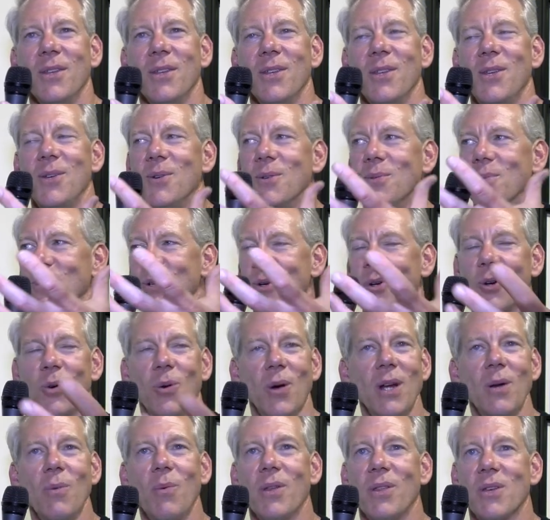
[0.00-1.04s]
you're
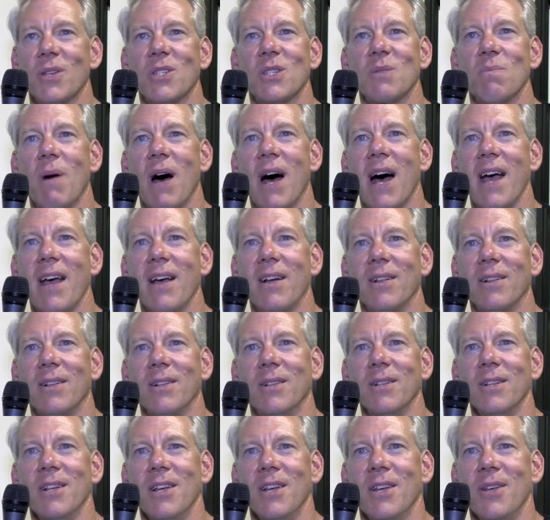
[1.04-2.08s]
greeted with a
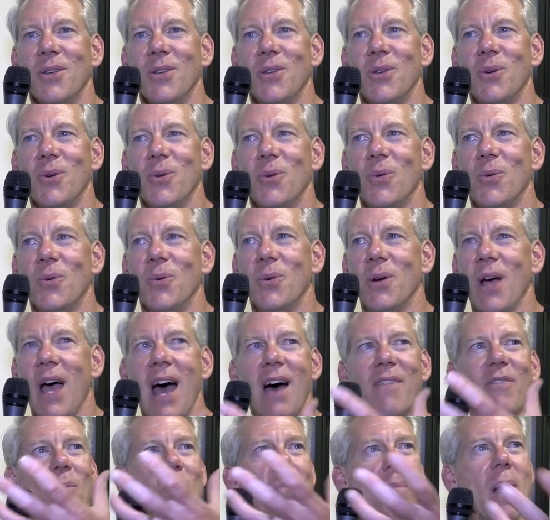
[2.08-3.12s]
smile, you
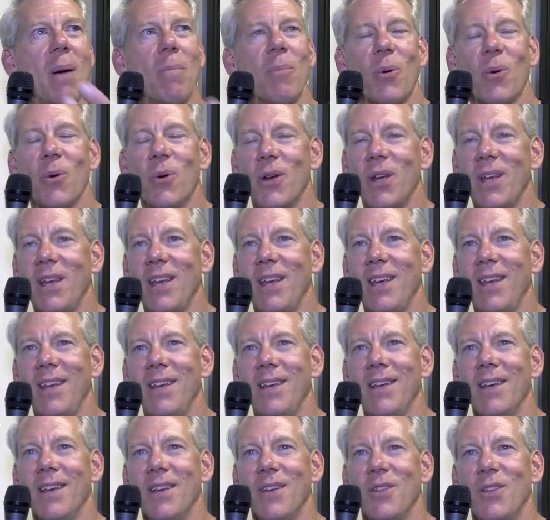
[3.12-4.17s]
have a
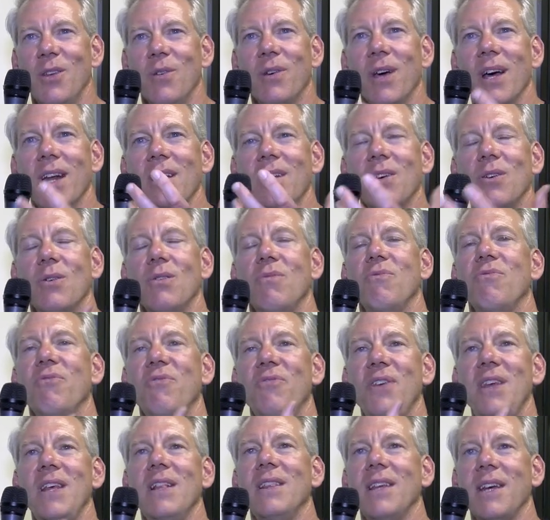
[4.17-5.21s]
memory, you've got a good
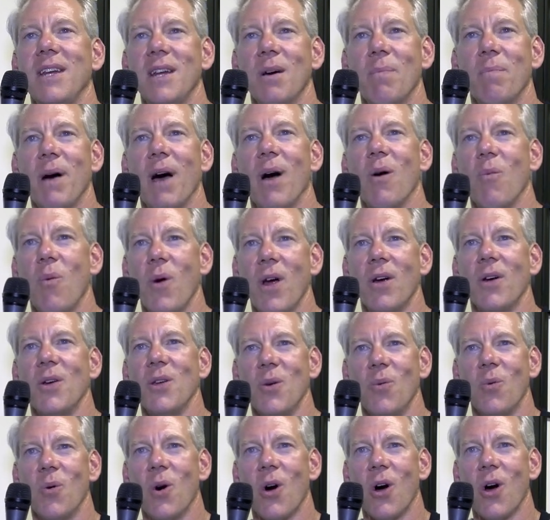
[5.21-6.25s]
feeling about where
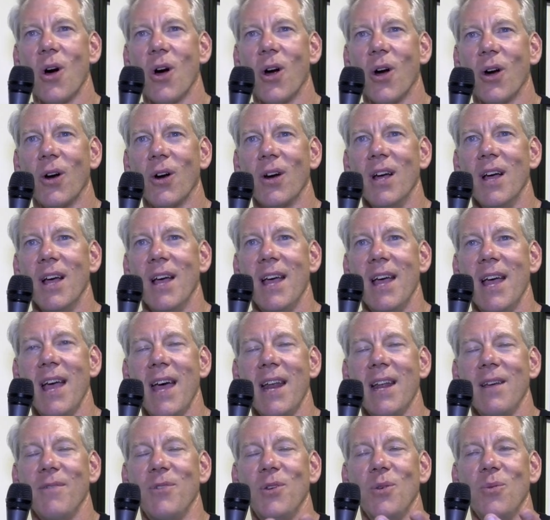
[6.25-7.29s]
you are.
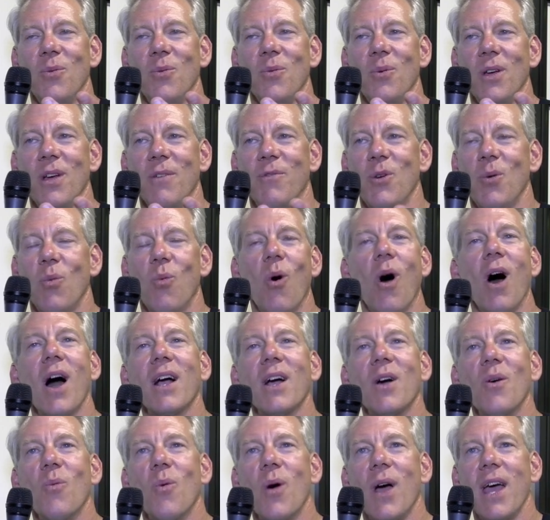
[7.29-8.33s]
And if you
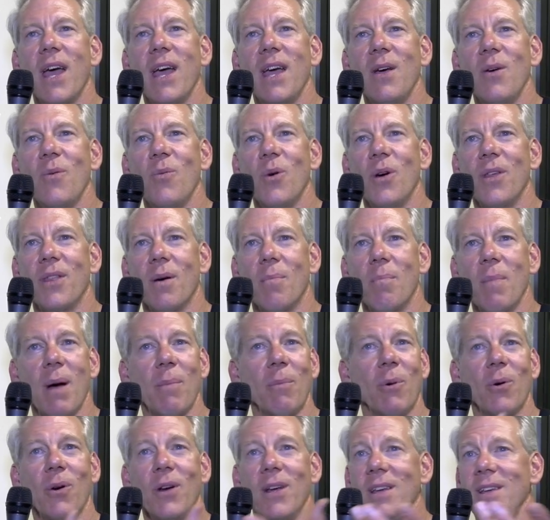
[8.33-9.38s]
walk away with a
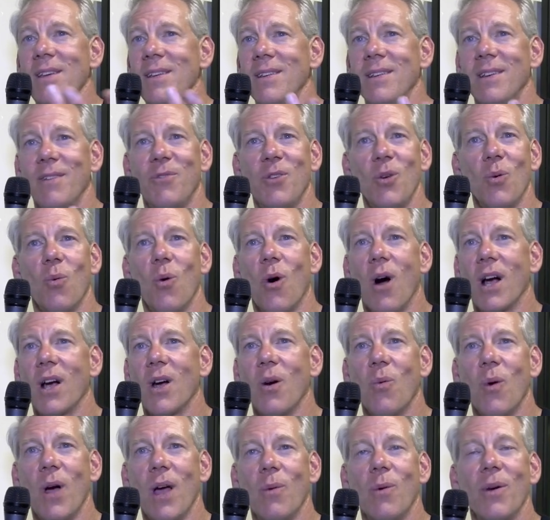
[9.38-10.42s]
memory, if you walk
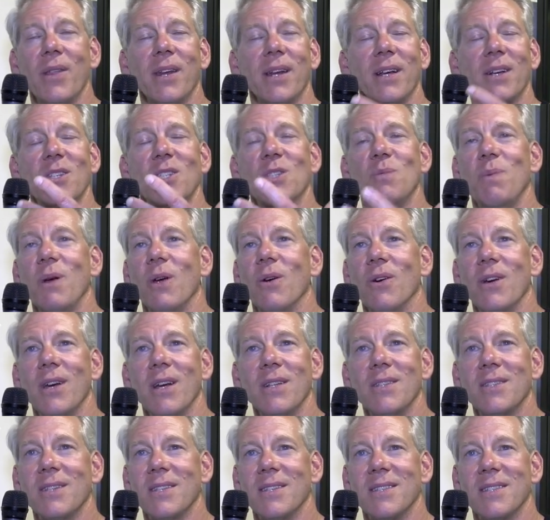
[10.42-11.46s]
away with an
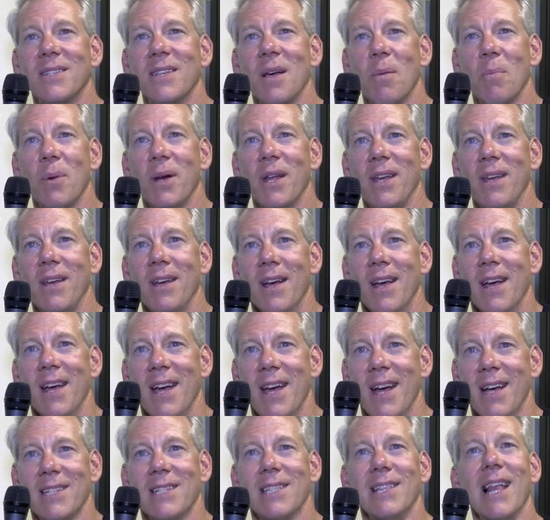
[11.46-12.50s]
experience and somebody
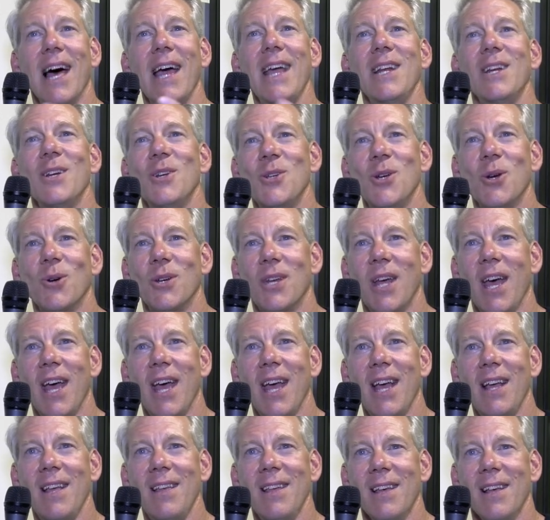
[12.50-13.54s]
has lightened your
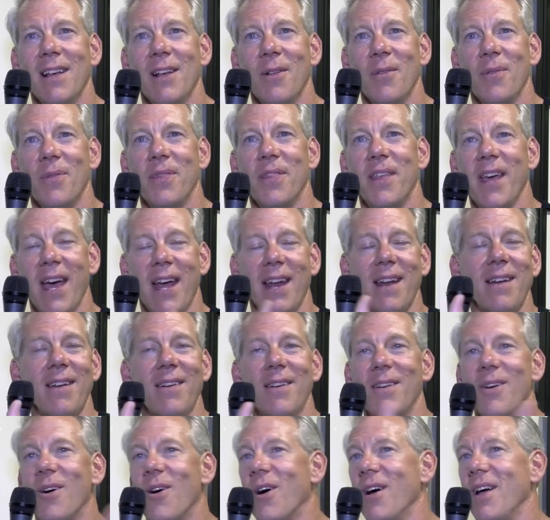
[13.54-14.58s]
day,
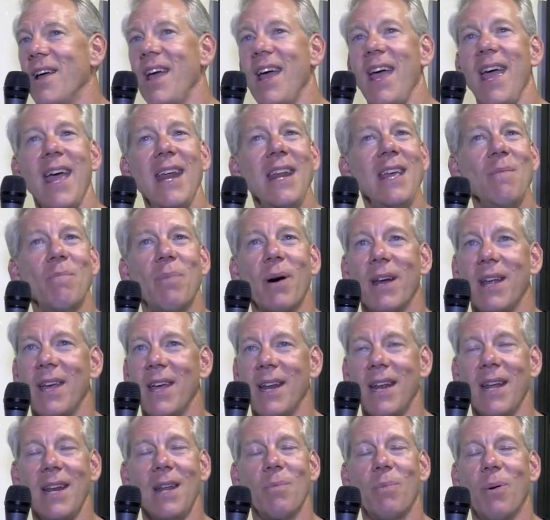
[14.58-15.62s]
then anybody
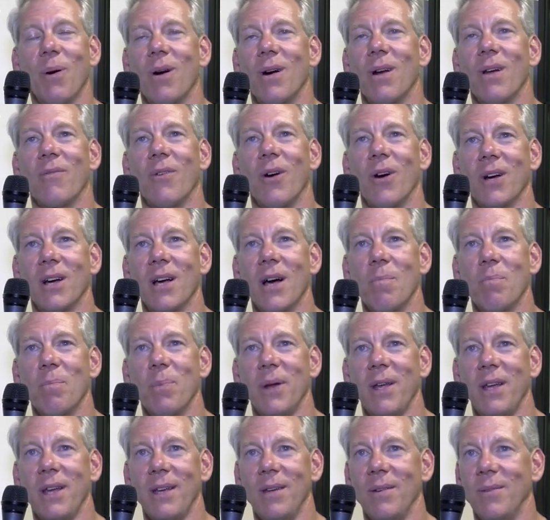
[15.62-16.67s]
in any part of our
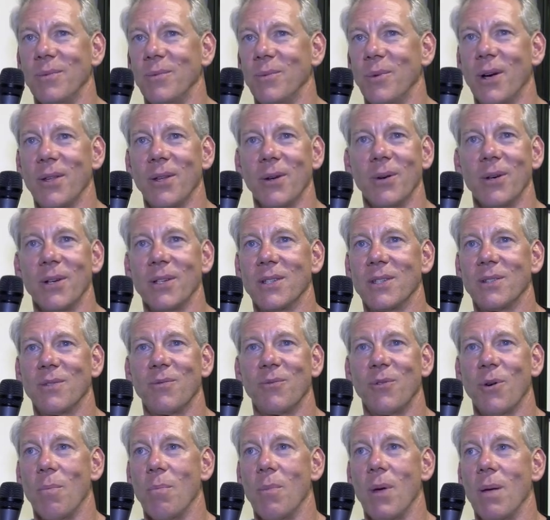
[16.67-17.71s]
company, whether it's
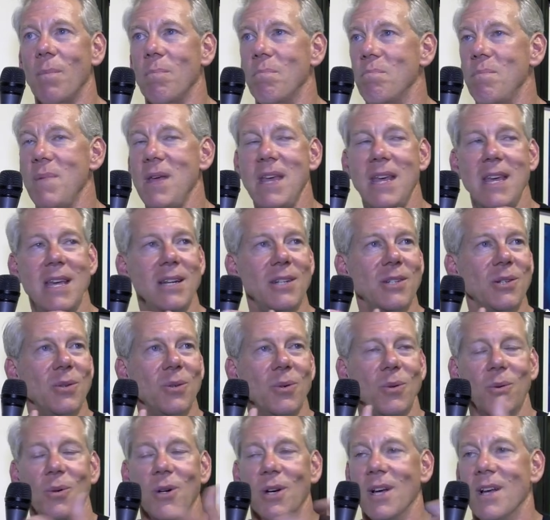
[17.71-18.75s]
from me
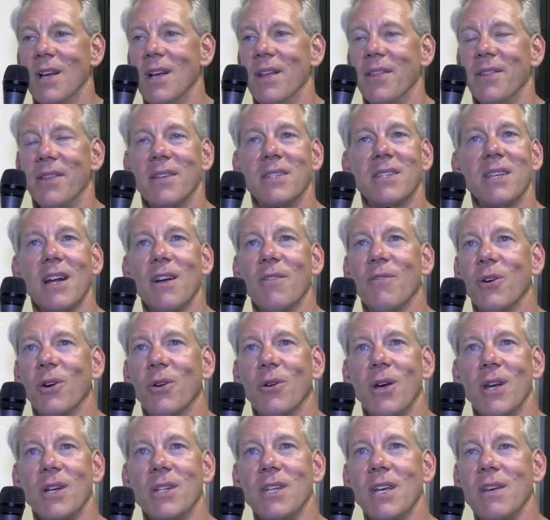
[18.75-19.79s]
to the Center for
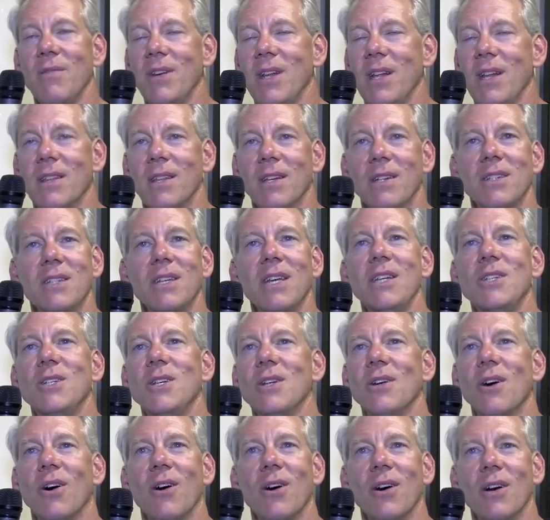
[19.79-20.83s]
Creativity, to the
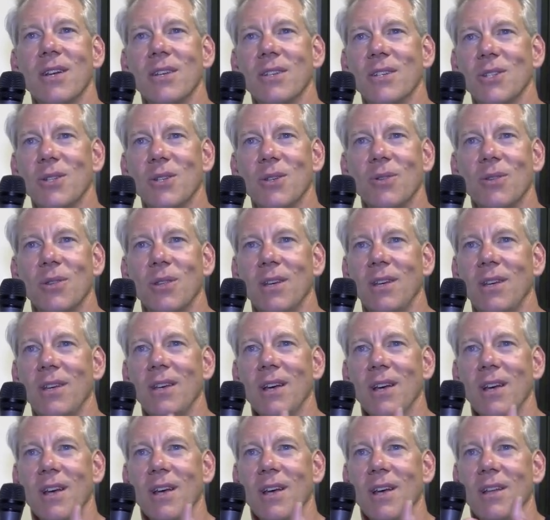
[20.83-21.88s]
teaching artist, to
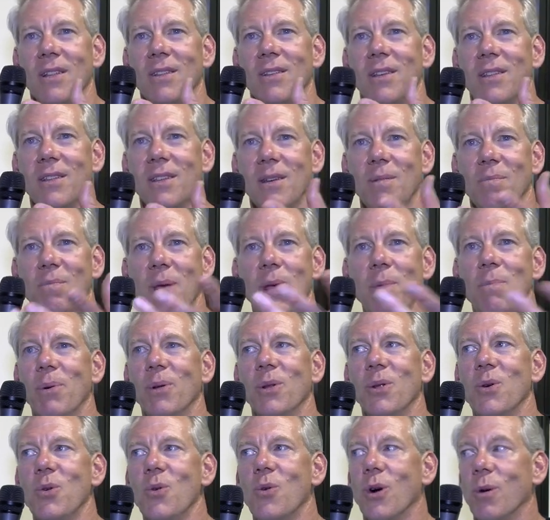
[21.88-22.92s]
the
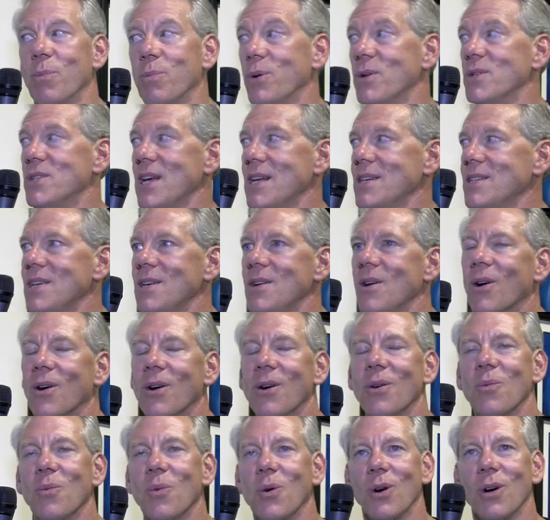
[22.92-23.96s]
people who are presenting
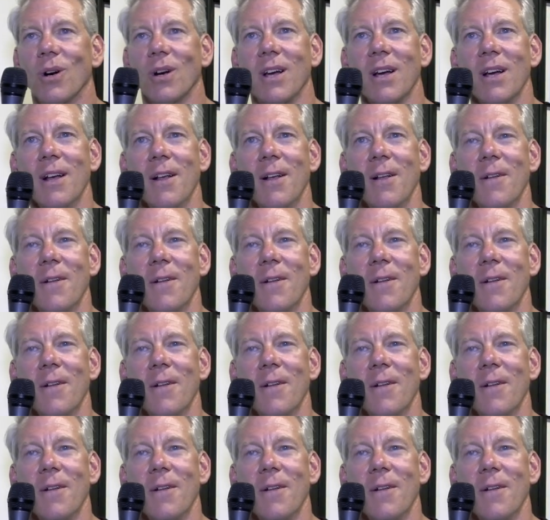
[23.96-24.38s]
artwork,